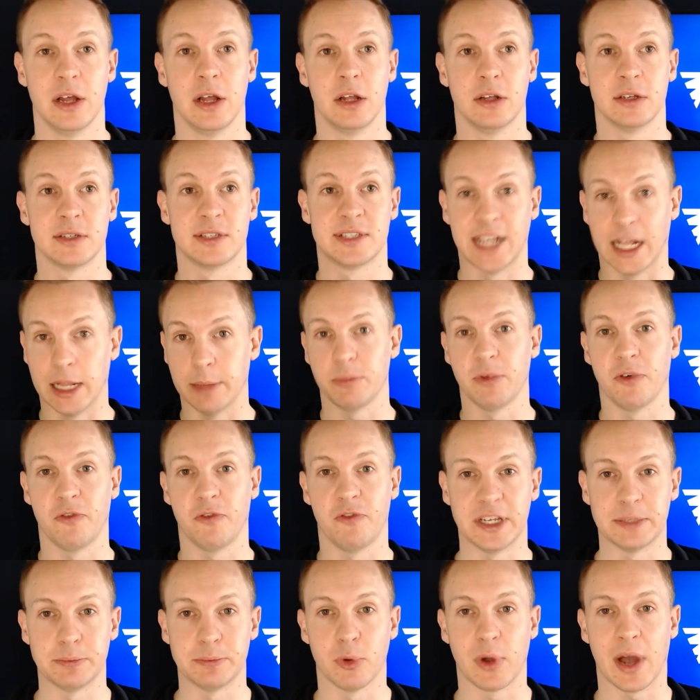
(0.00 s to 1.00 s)
set up your
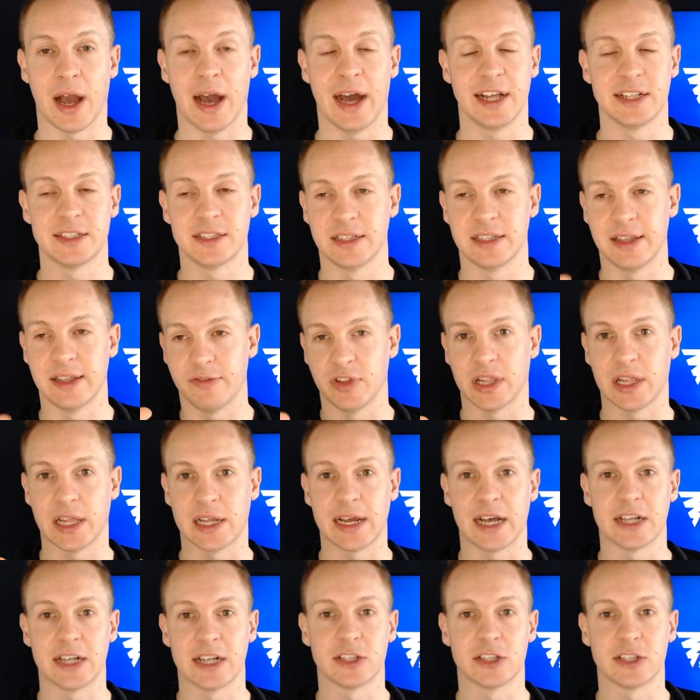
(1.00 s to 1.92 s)
Facebook ads and everything like that.